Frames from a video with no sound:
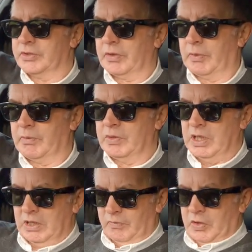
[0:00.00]
So we
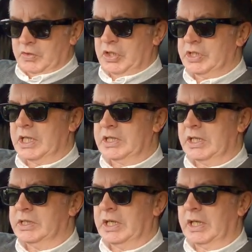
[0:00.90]
go to
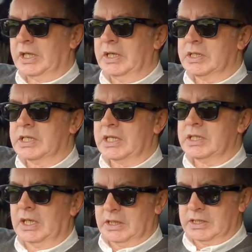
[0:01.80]
settings here, click
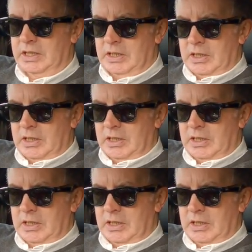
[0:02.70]
settings.